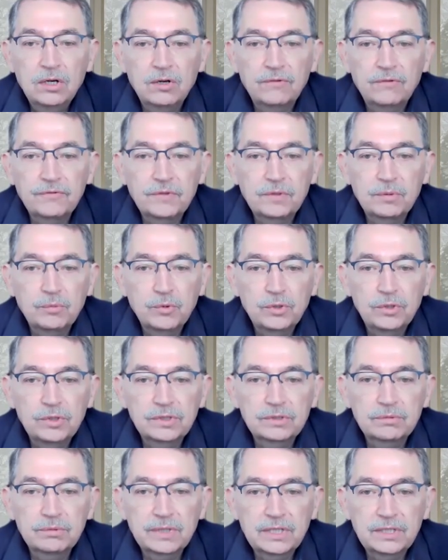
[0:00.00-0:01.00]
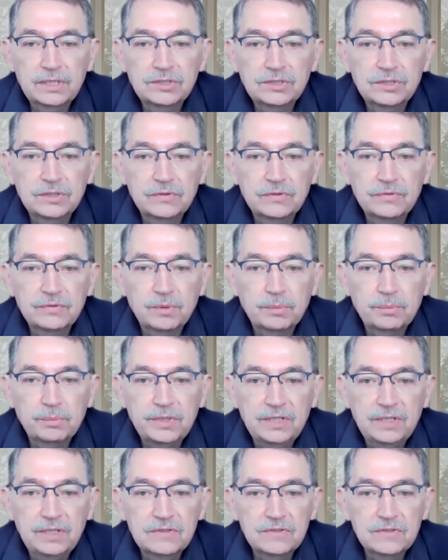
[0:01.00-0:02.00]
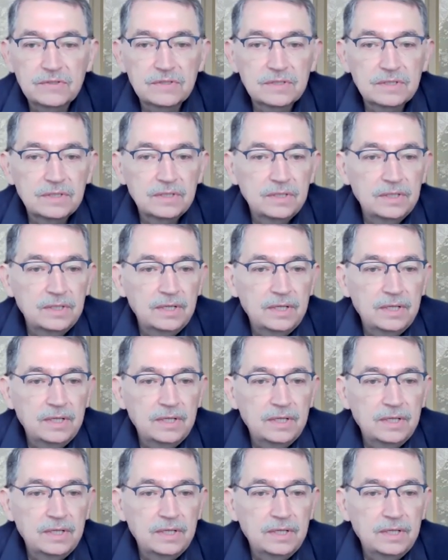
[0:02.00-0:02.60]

of the World Religions for Peace,